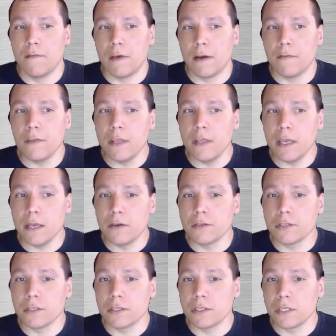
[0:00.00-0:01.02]
If everything
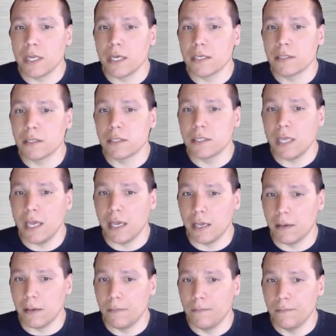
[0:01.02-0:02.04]
else stays the
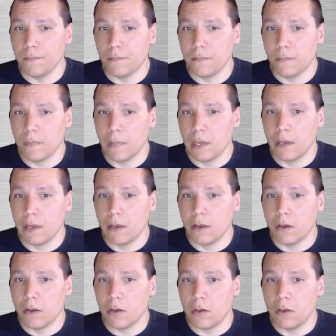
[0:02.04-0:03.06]
same,
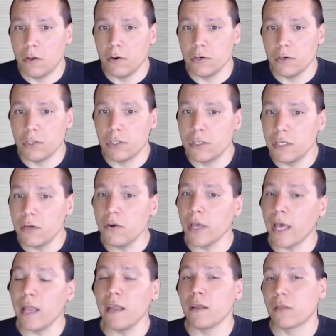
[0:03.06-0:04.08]
you're still
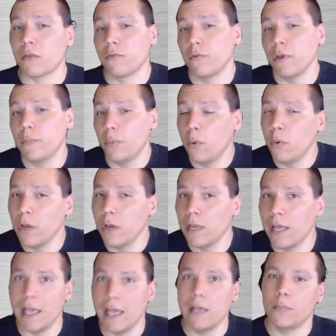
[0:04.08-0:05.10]
getting
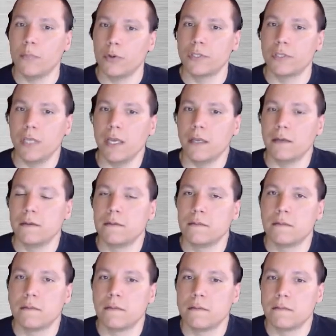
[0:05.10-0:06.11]
3.8%
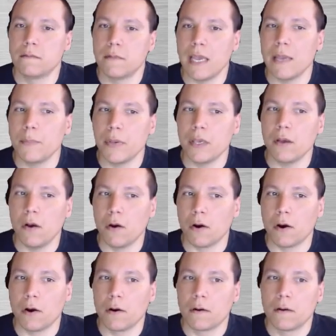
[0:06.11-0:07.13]

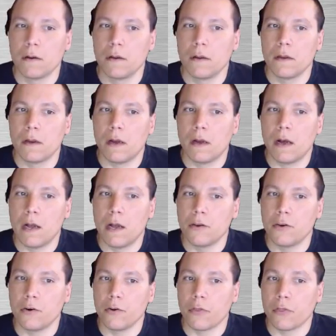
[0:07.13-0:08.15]
APR
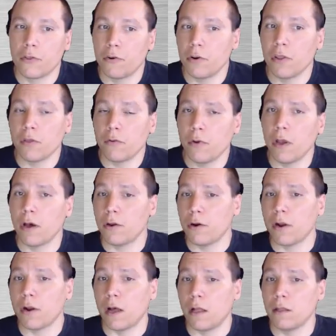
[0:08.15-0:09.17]
on your
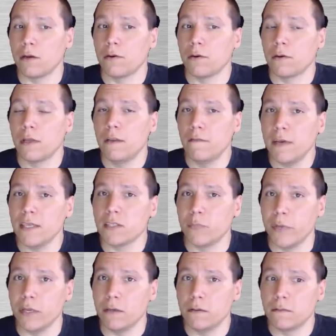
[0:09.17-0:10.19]
$3,300
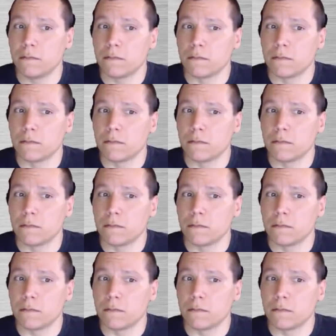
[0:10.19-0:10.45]
investment.